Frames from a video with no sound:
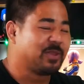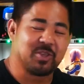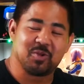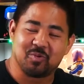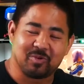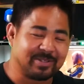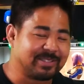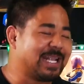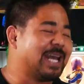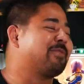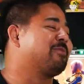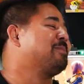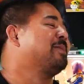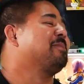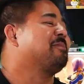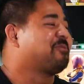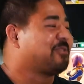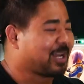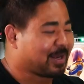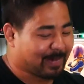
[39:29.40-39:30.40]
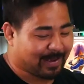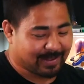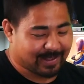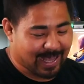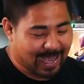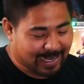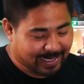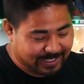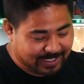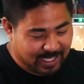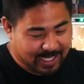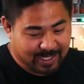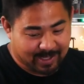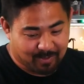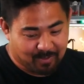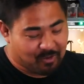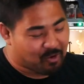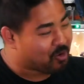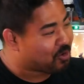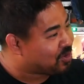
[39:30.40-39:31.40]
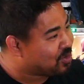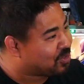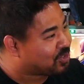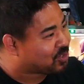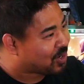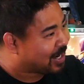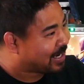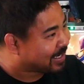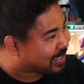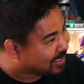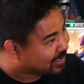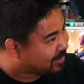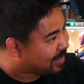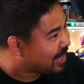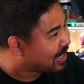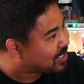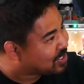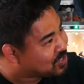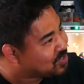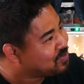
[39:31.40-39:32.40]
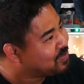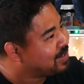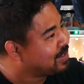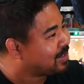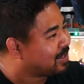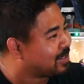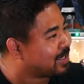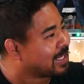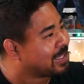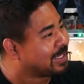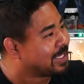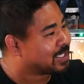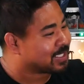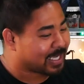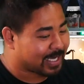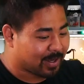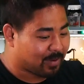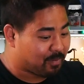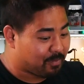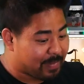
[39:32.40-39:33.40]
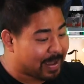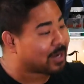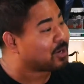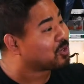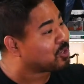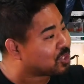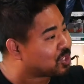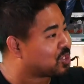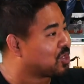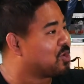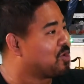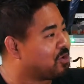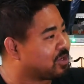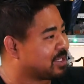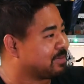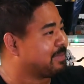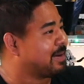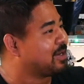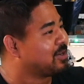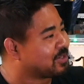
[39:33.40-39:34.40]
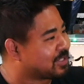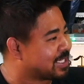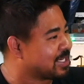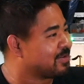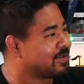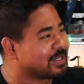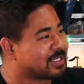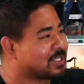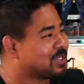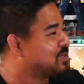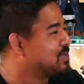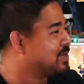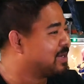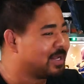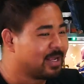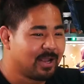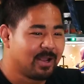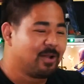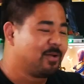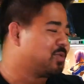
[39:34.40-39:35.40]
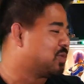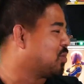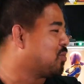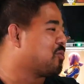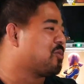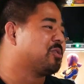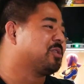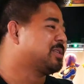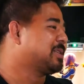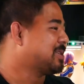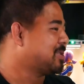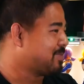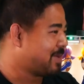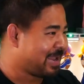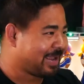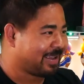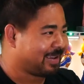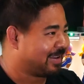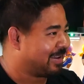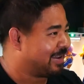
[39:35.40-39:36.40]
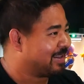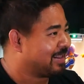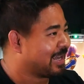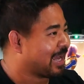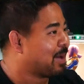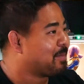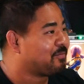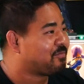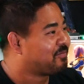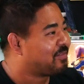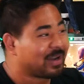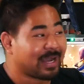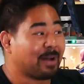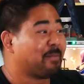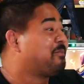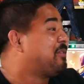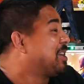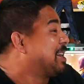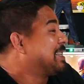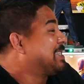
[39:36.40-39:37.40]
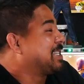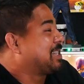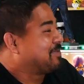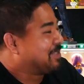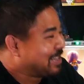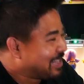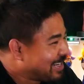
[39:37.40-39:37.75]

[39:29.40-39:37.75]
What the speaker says: You will never make me forget about that. And the more you try to connect these like better shows and better series to it, the worse you're making it. Like I'm fucking sick of it.